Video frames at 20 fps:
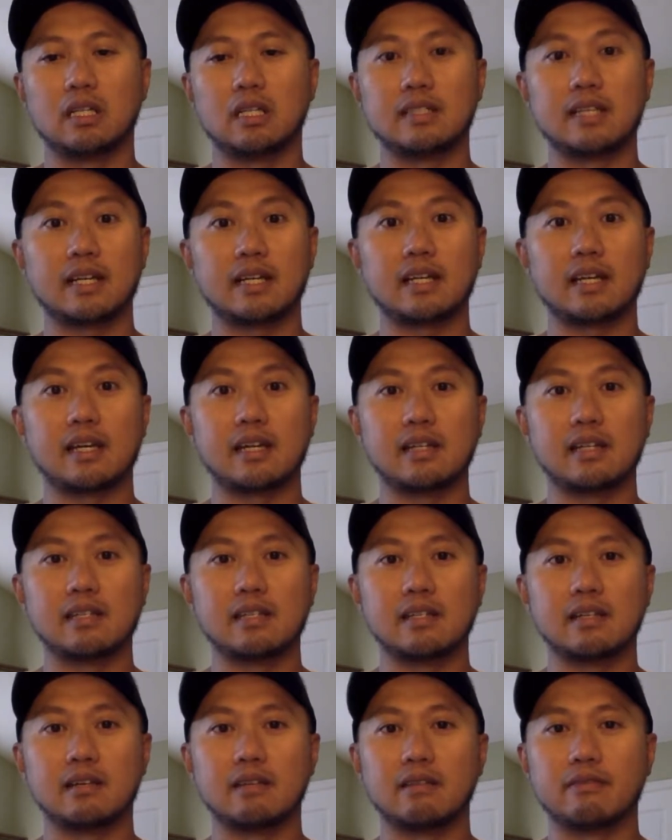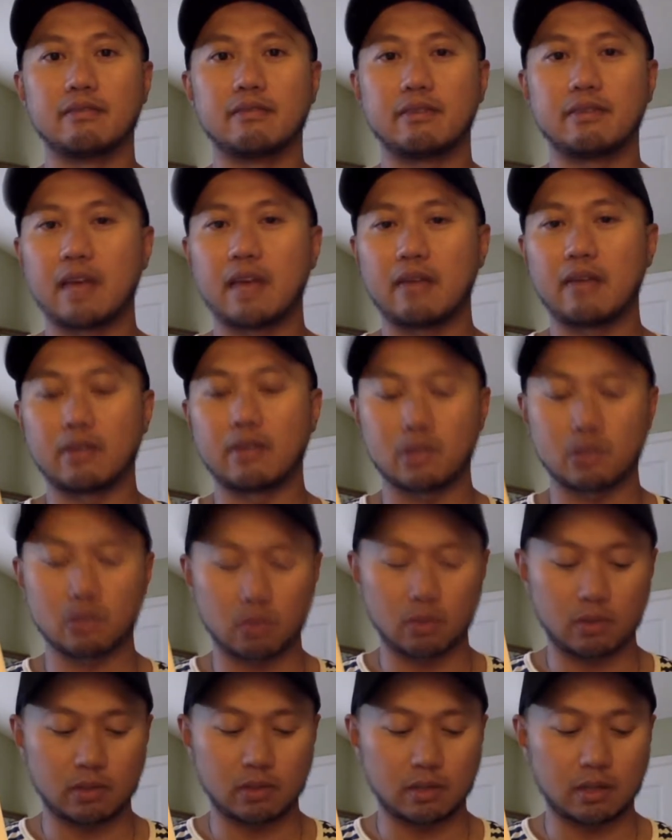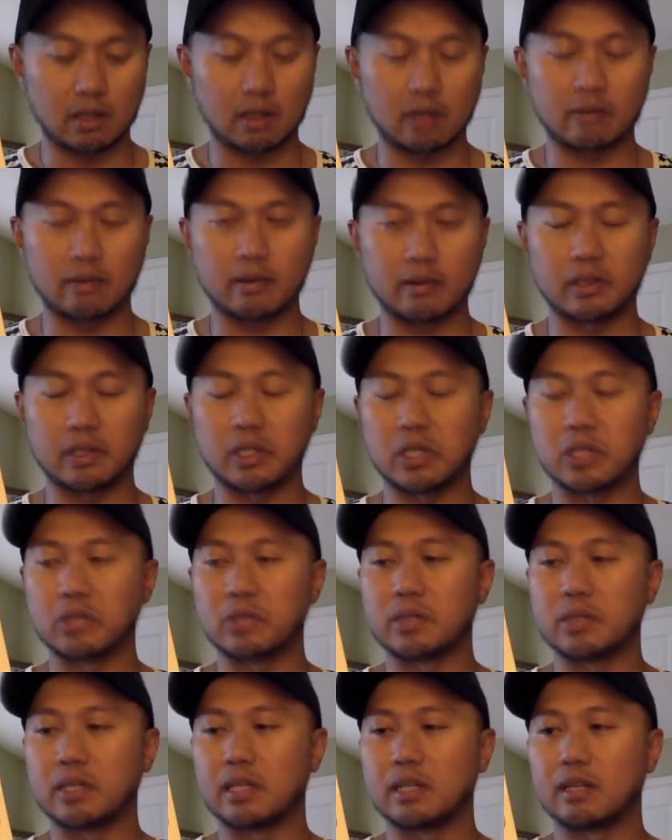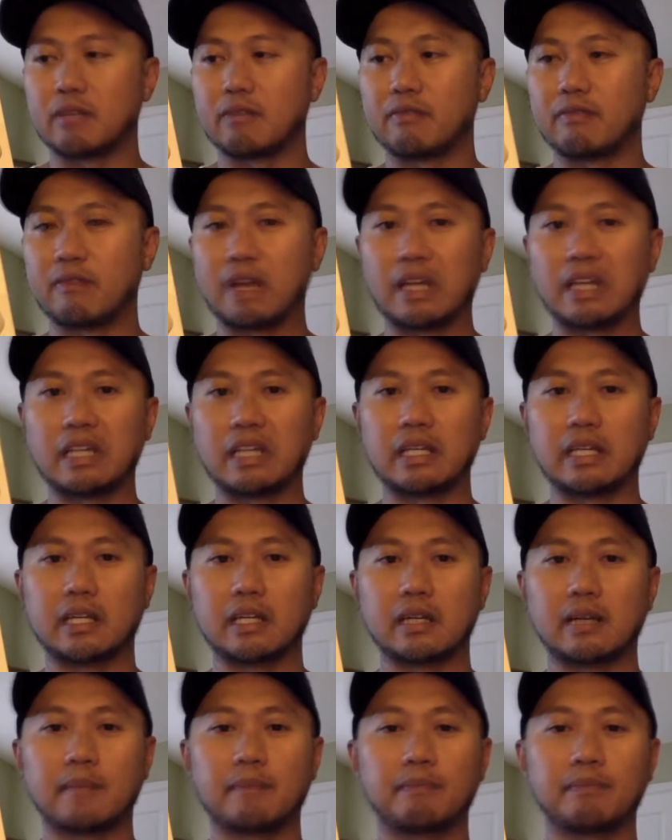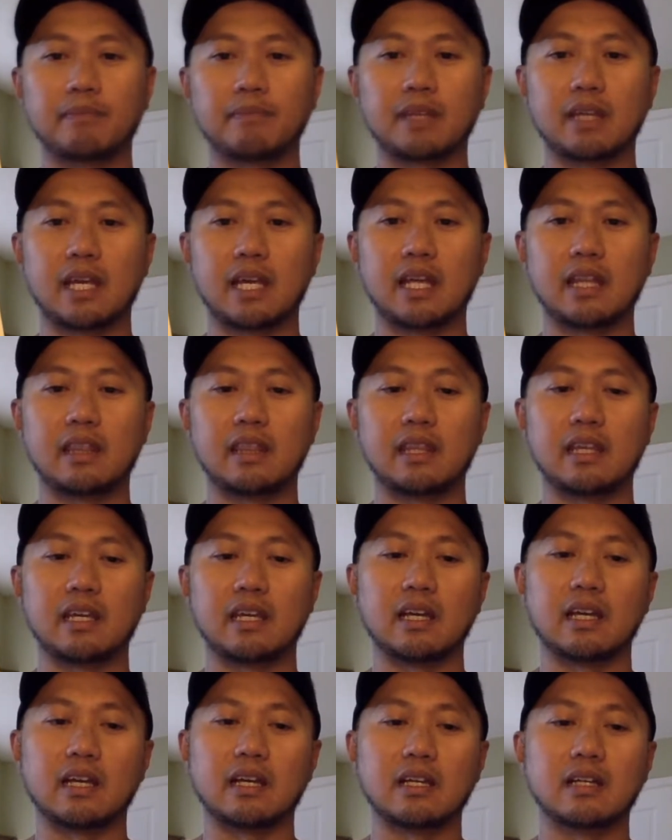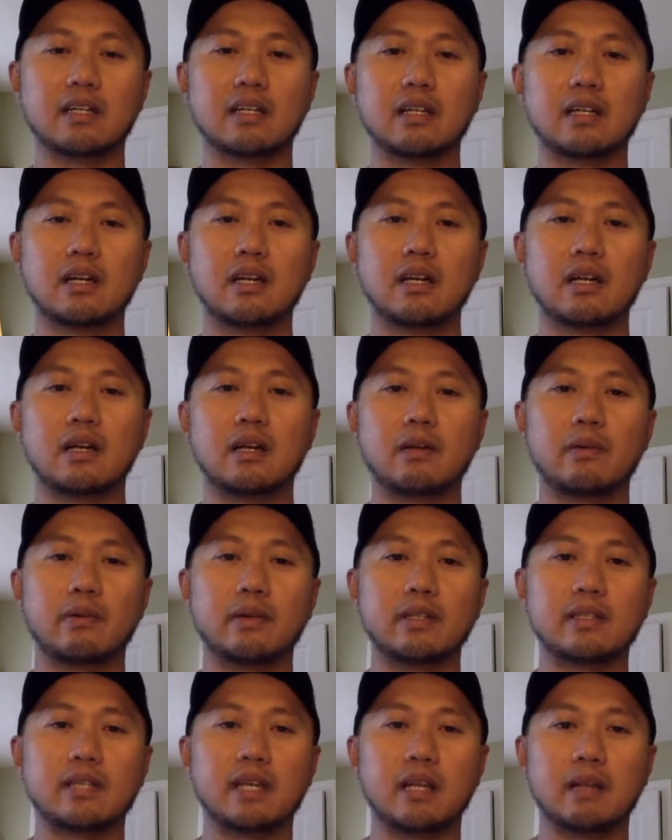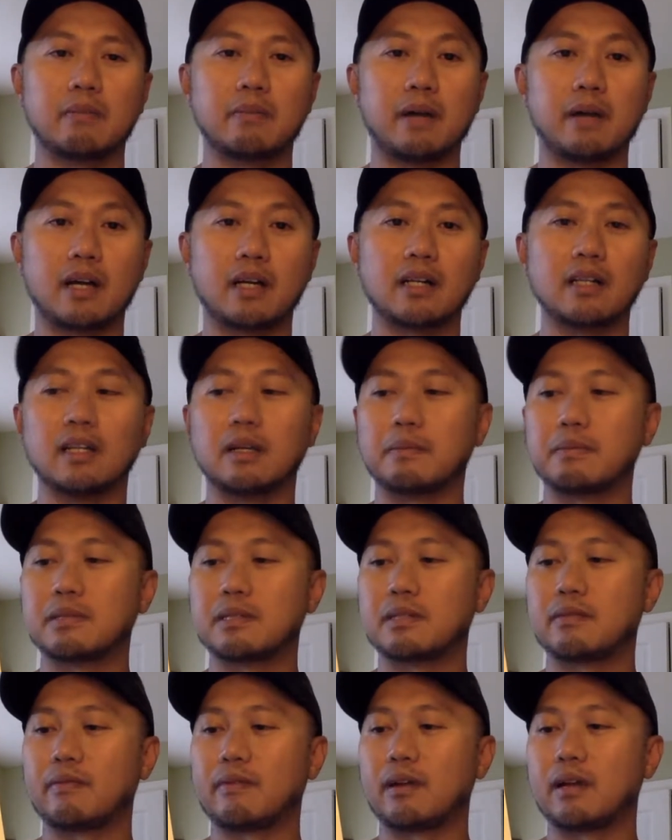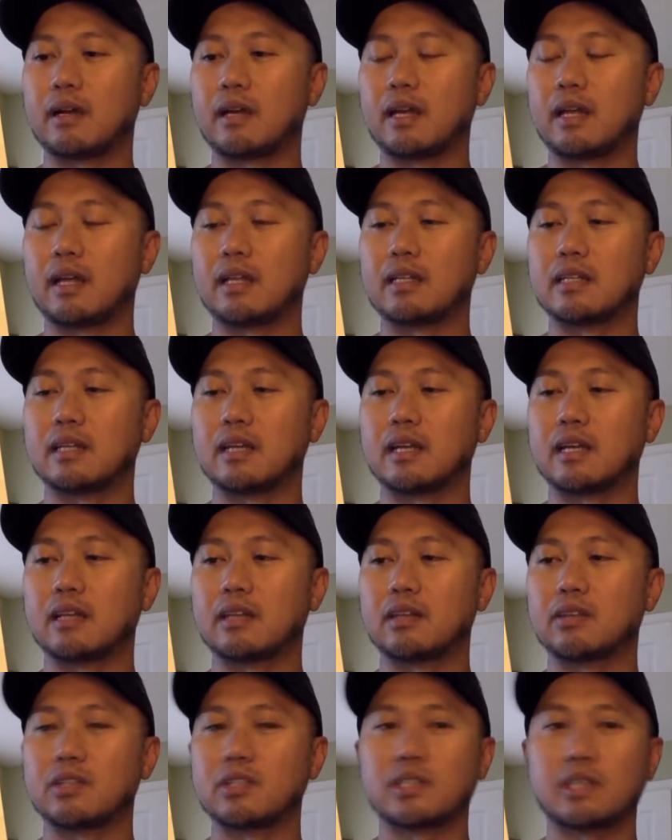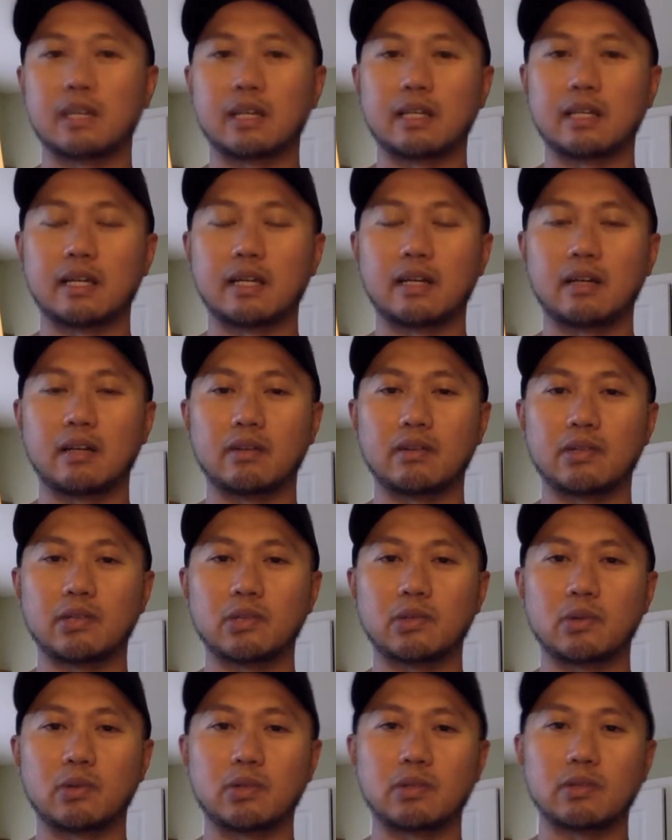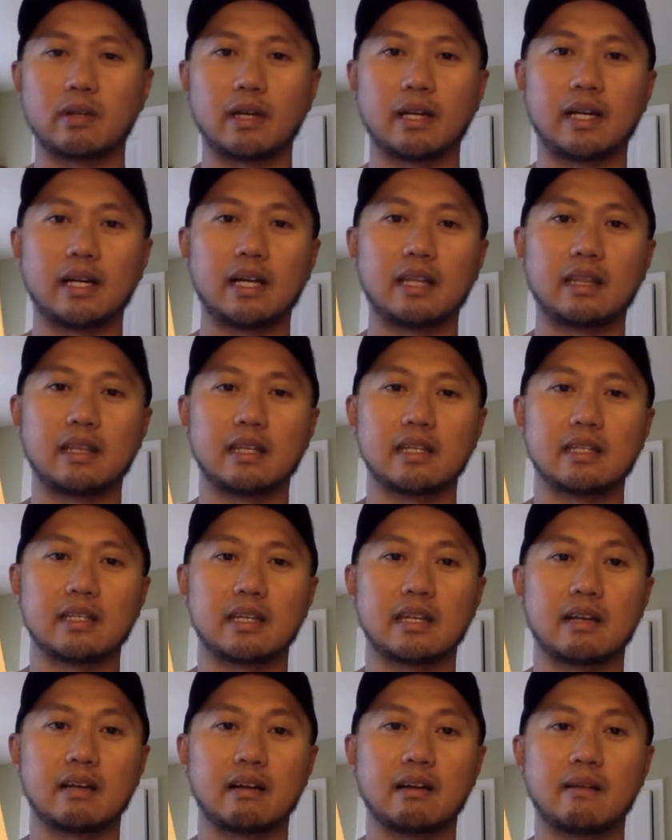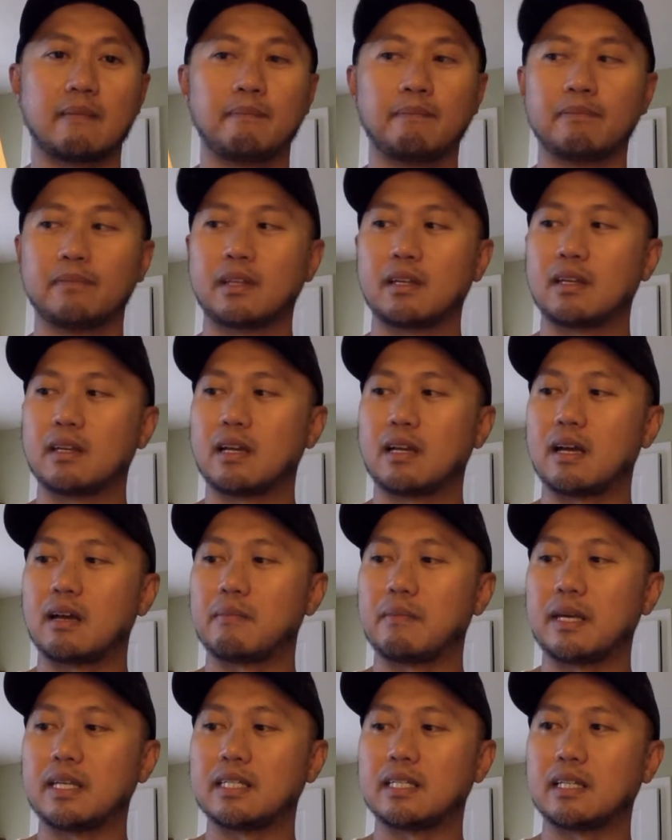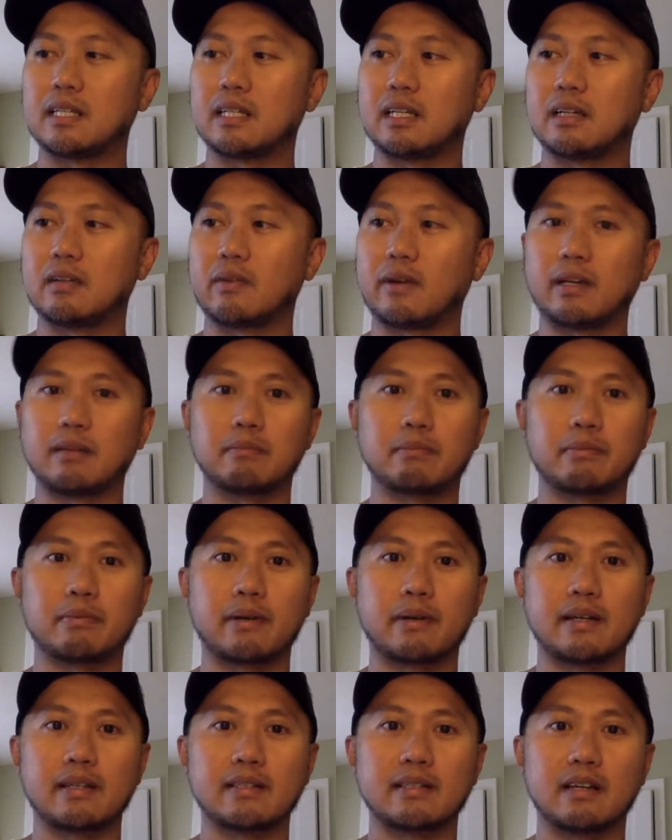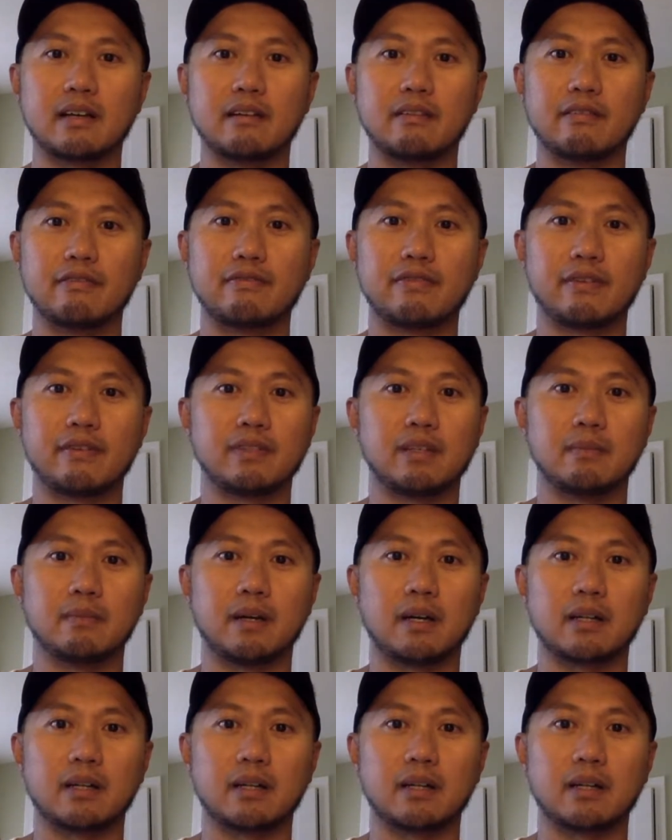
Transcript: decades of having stores all around the country. They finally hit the retail apocalypse, and they're shutting down all their stores. So I got this at an amazingly great price of $50,